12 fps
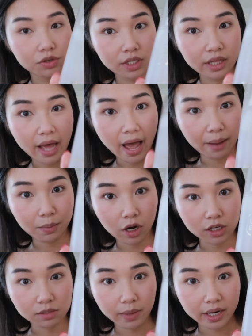using the M
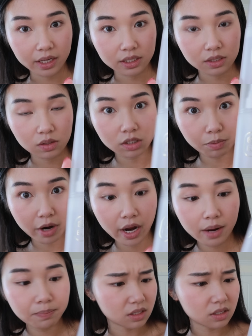Cosmetics
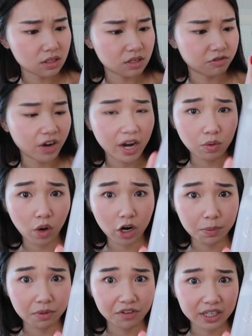spray. This is Divine
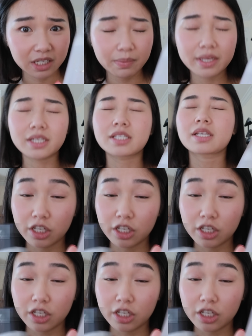Water Perfecting Mist.